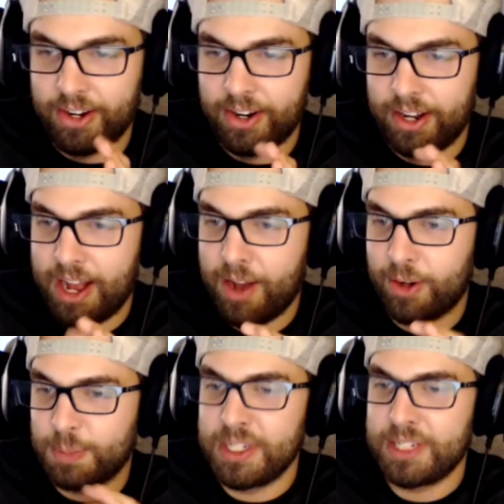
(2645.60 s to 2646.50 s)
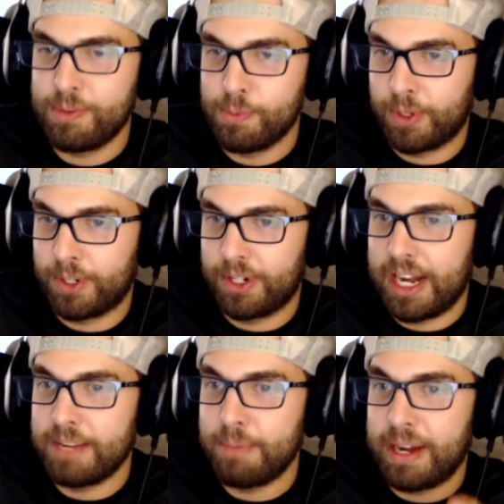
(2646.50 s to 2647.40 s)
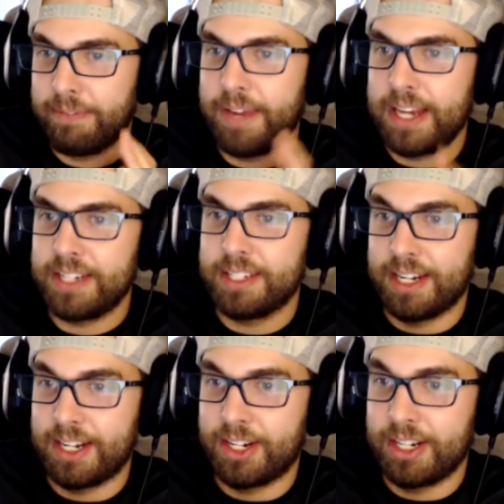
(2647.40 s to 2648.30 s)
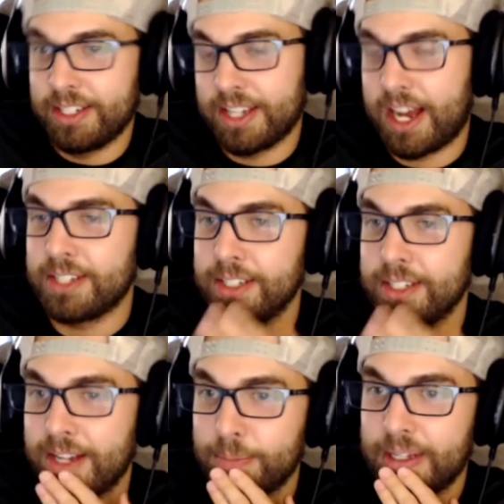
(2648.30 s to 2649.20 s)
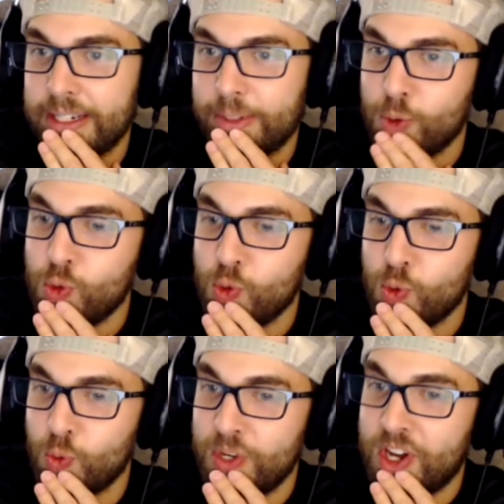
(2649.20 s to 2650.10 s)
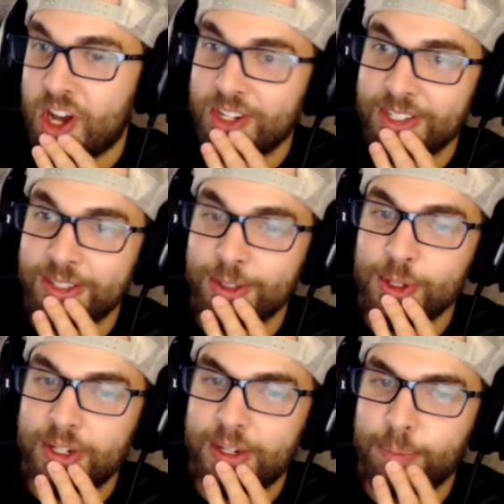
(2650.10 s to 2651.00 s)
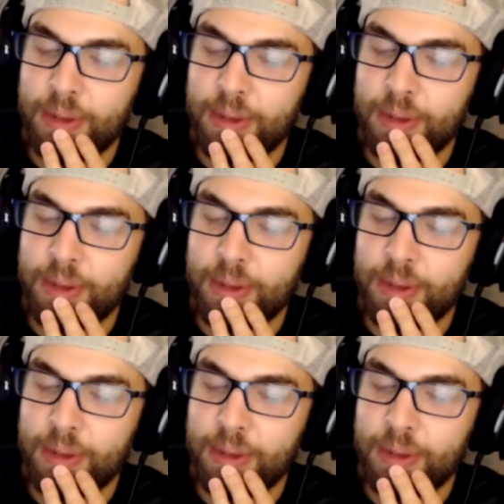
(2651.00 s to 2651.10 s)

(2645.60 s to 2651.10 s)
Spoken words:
how expensive we were, Hayden made a face there. His eyes lit up like, ooh, not a good look. No. But I